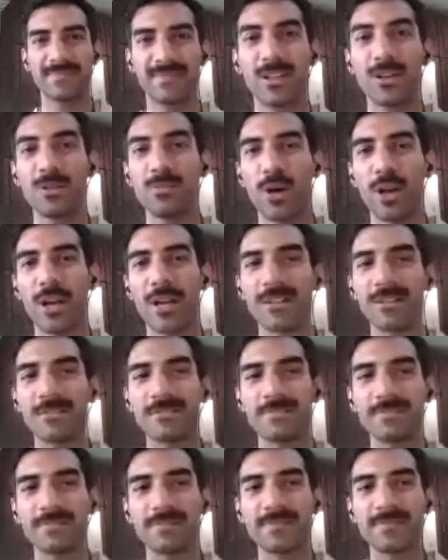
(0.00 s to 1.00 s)
Good morning.
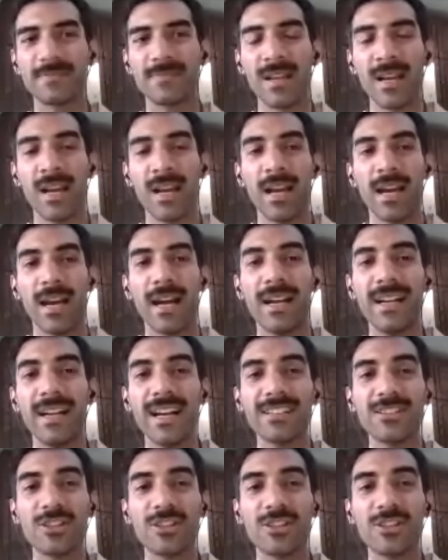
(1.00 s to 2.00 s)

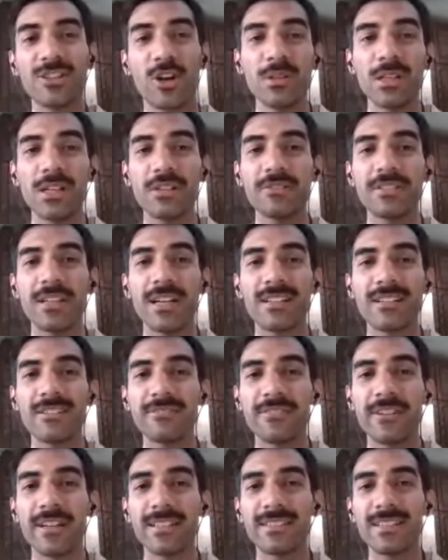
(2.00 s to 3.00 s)
India's automotive sector
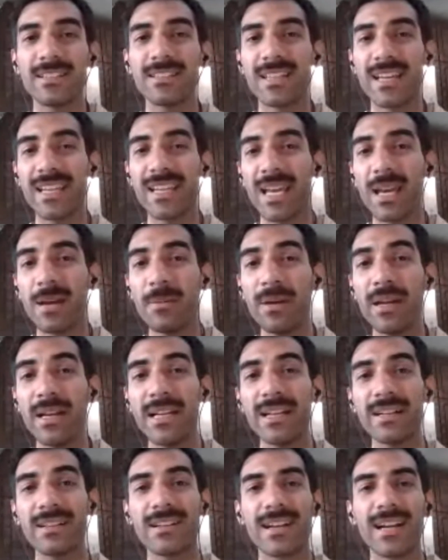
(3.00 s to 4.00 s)
faces an
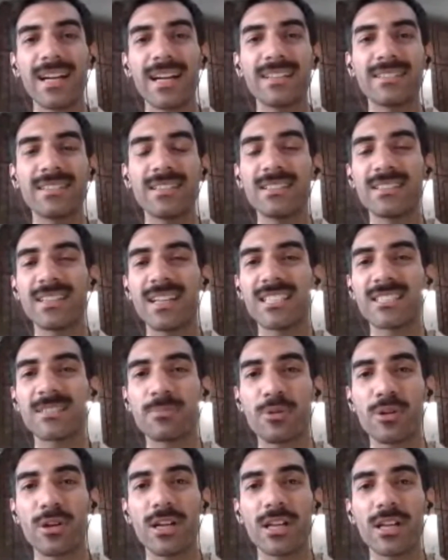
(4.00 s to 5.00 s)
immediate crisis as
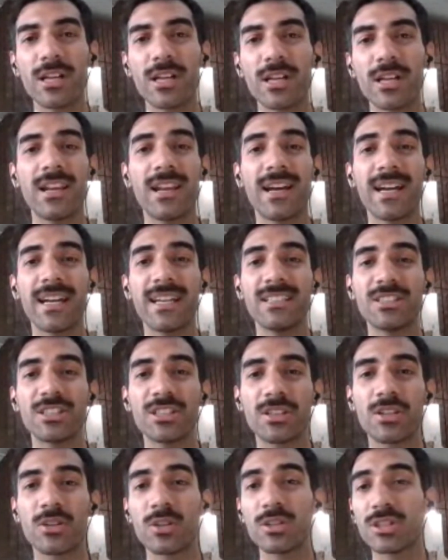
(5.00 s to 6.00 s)
production
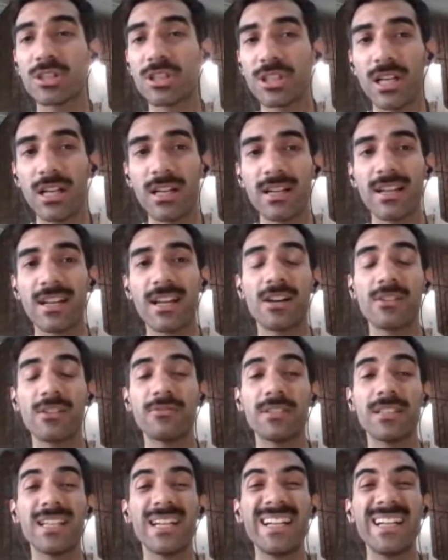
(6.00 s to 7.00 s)
lines could shut down
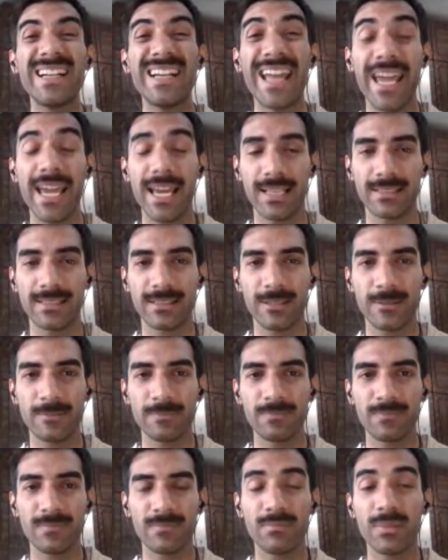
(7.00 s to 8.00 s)
within days.
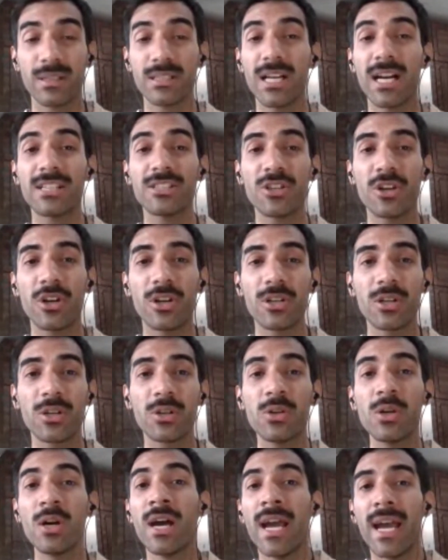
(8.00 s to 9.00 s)
Bajaj
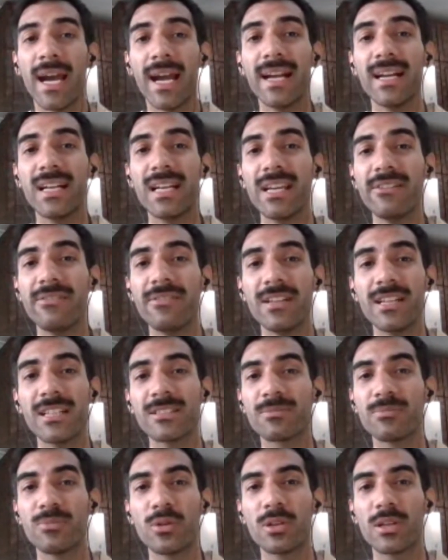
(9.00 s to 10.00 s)
Auto and
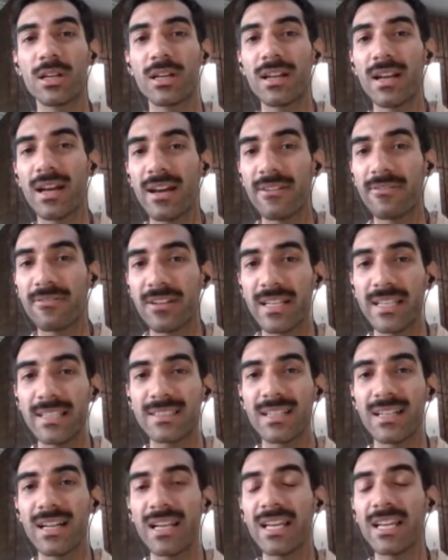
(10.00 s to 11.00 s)
TVS Motor have
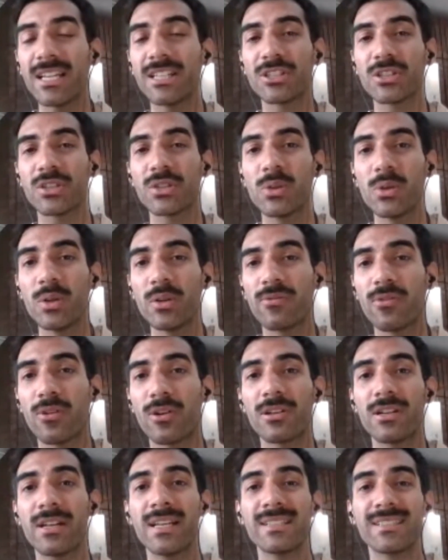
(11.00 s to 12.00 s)
recently issued
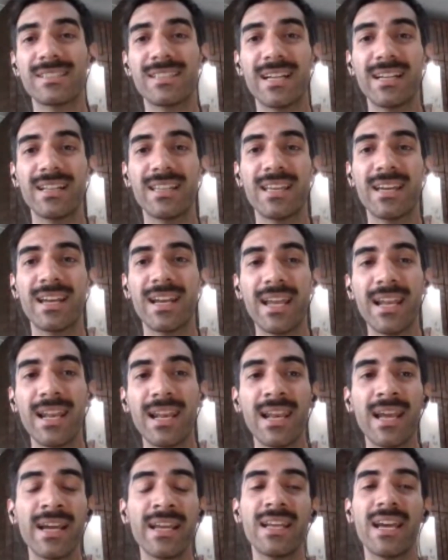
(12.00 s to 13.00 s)
warnings that their
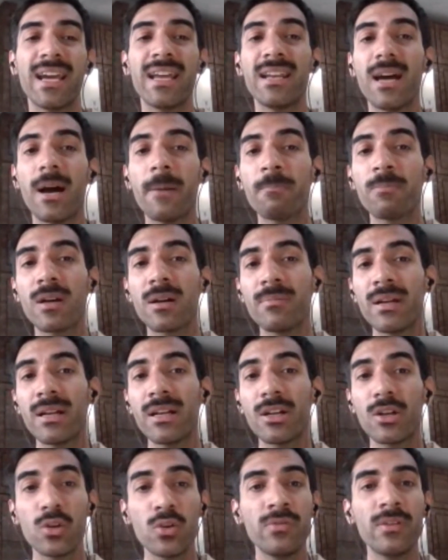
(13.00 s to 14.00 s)
inline and upcoming
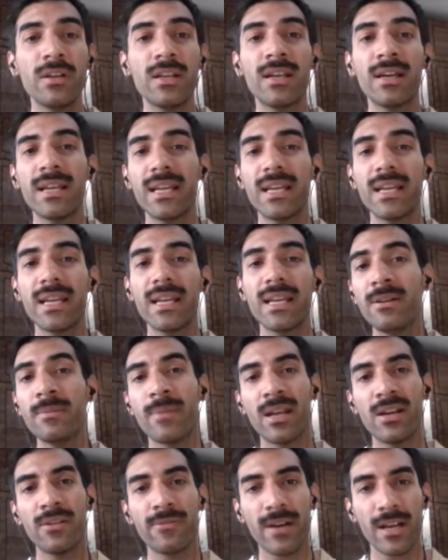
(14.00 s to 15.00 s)
two-wheeler EV
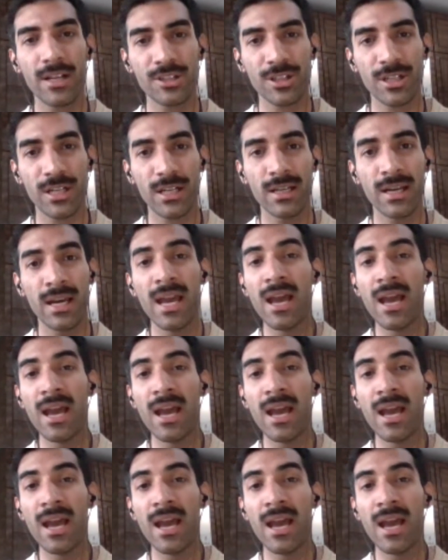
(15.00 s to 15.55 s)
manufacturing